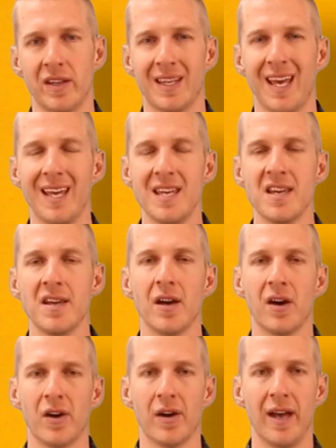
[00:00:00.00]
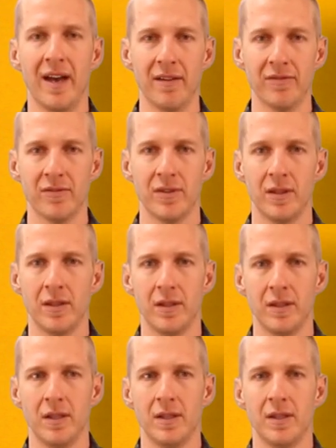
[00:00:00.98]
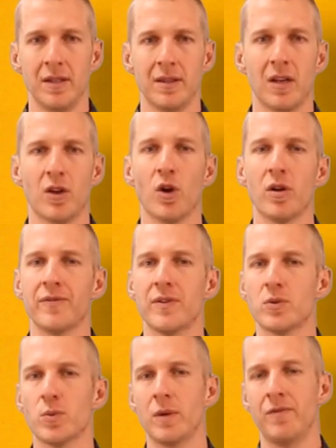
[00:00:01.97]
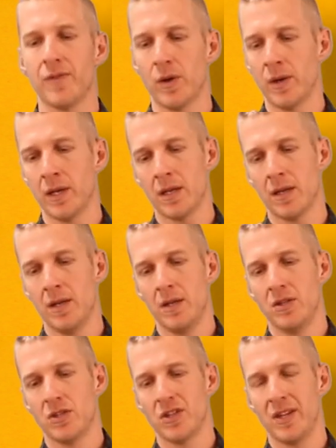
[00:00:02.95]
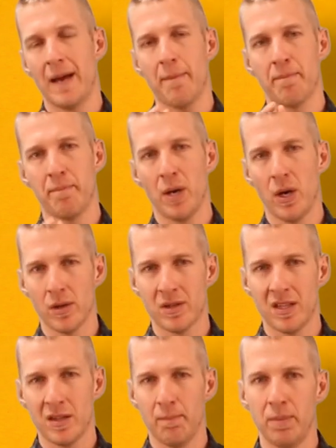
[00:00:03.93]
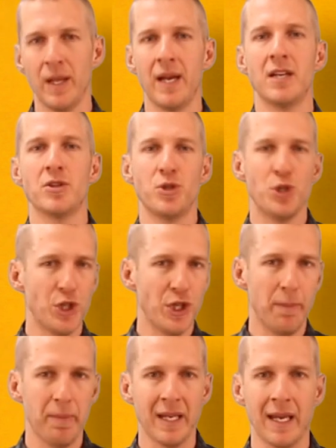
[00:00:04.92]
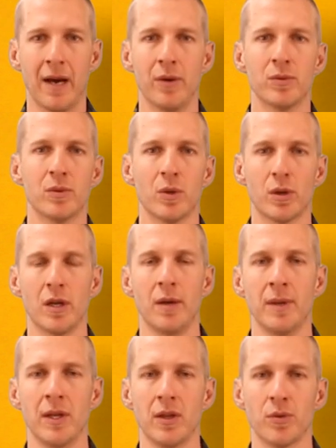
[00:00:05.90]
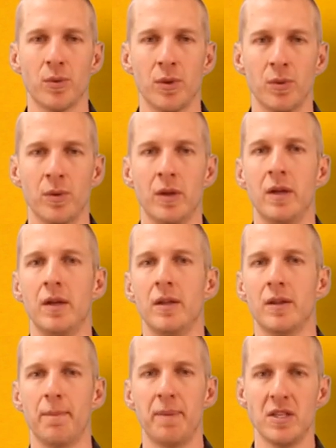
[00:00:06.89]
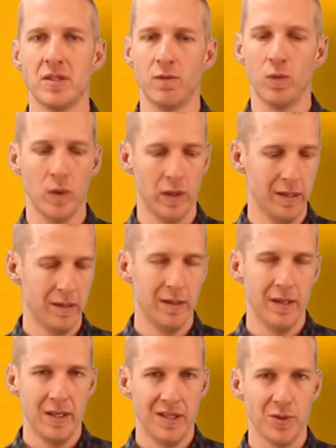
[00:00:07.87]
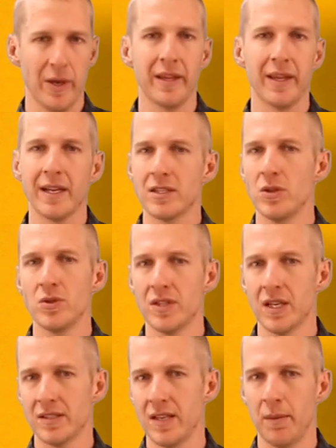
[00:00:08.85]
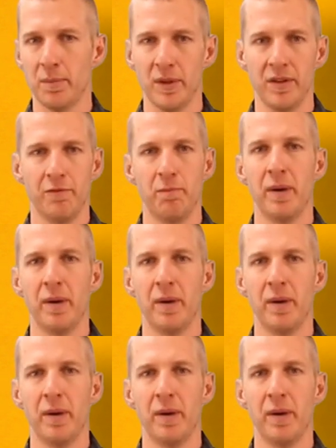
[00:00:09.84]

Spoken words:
K-E-R-F. The kerf is referring to that part that the blade is chipping out or coming through the piece of wood. So I like to use the example of